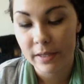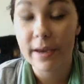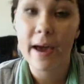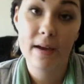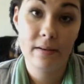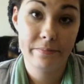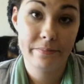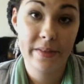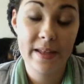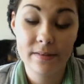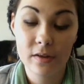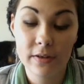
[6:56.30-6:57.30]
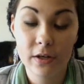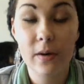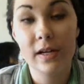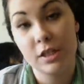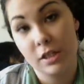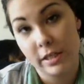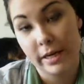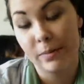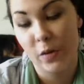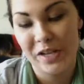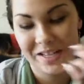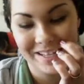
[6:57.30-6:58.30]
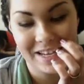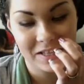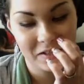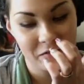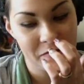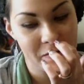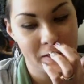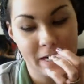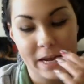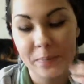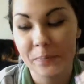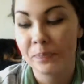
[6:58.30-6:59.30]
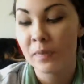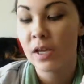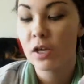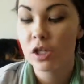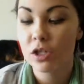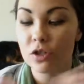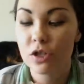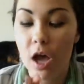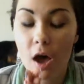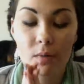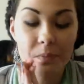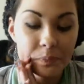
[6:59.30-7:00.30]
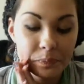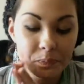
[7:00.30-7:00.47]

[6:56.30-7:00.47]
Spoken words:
Yeah, that's all the questions that I'm going to answer for today. So,